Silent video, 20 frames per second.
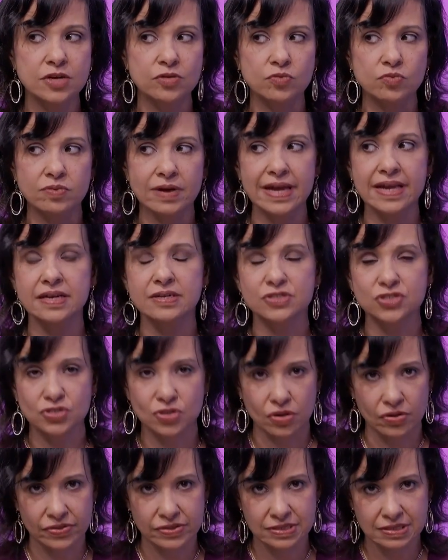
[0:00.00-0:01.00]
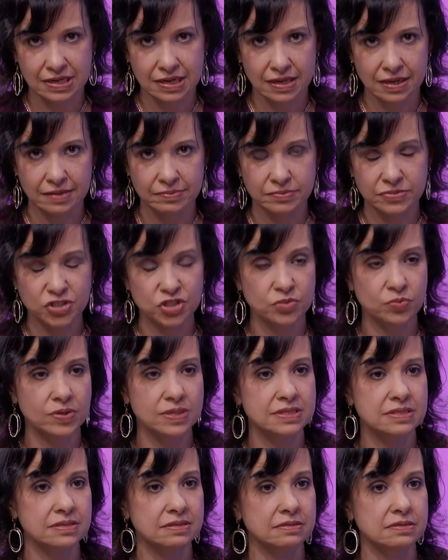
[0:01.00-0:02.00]
enraged all the time. She
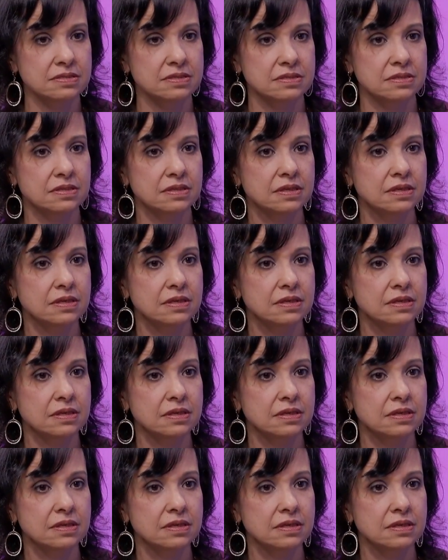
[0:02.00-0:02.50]
wasn't,